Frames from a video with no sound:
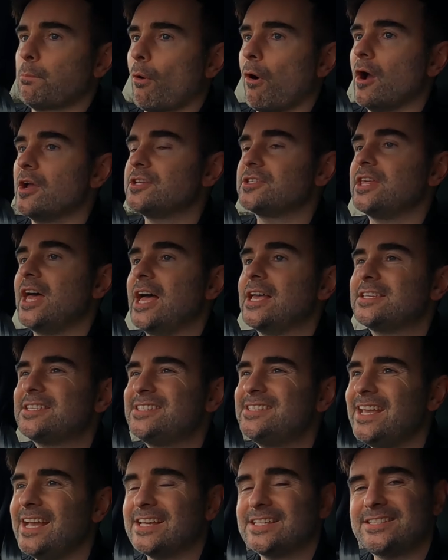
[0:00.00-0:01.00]
price there,
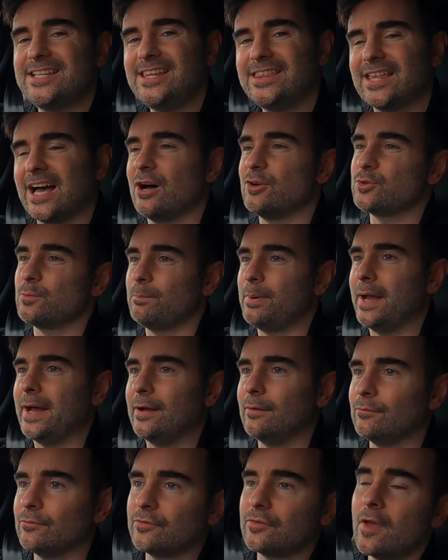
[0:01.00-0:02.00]

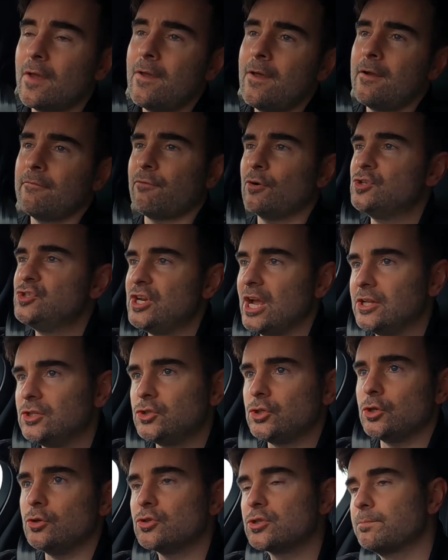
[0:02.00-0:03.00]
£60,000 for a Gen
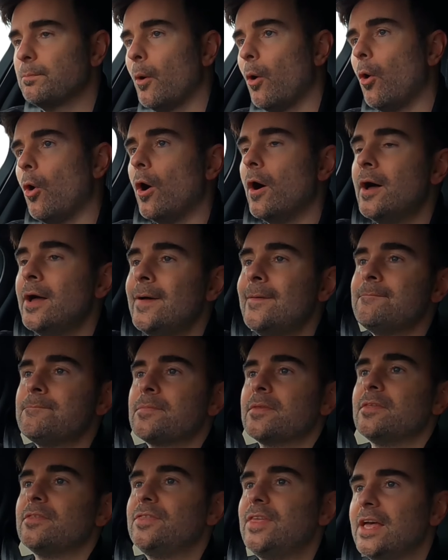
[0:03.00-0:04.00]
2 Sport.
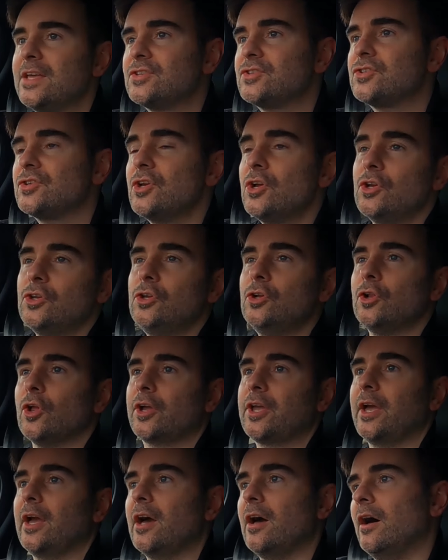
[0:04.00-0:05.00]
This, you're
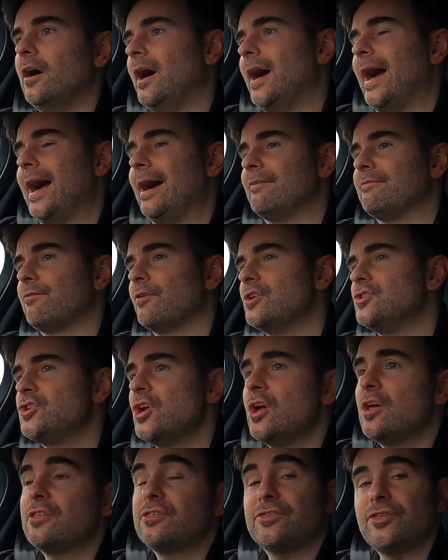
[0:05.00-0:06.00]
looking at an average
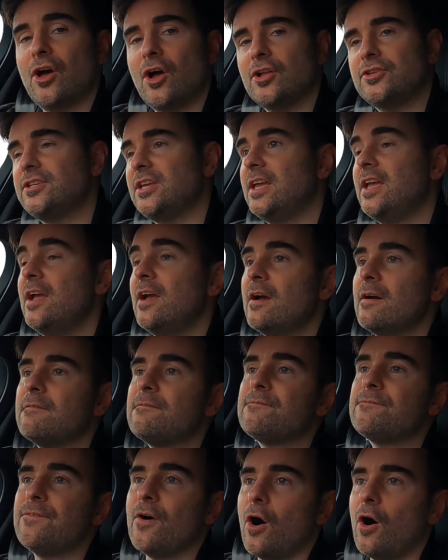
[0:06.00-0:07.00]

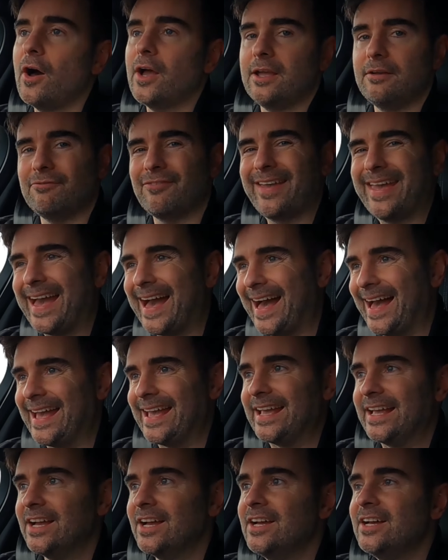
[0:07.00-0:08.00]

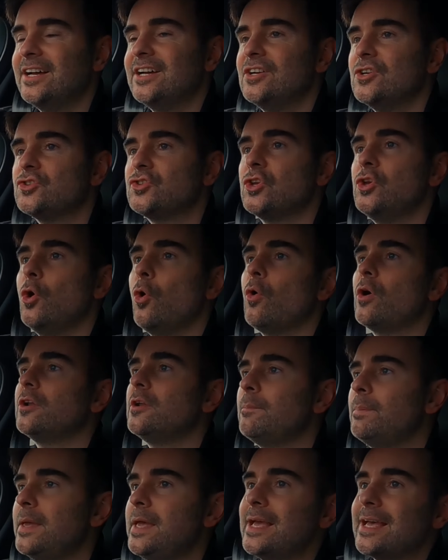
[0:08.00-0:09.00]
35k. So you're going
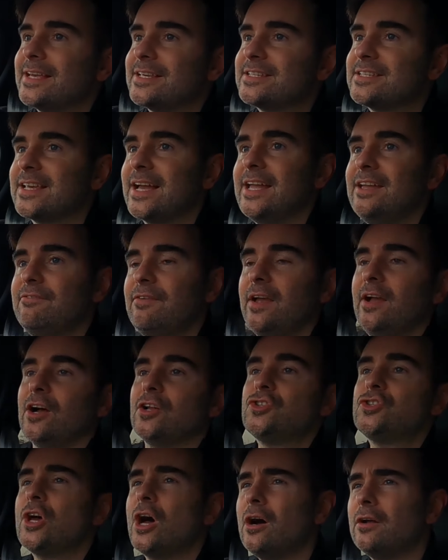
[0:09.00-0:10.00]
to be saving a
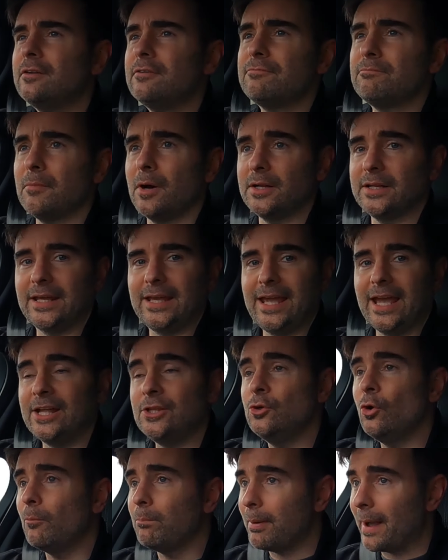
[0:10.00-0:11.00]
ton of money in
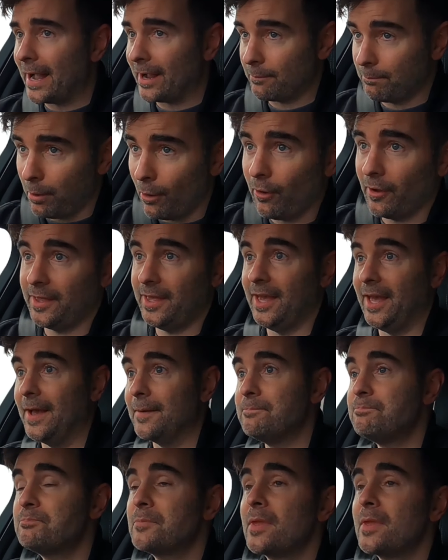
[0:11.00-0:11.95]
your back pocket,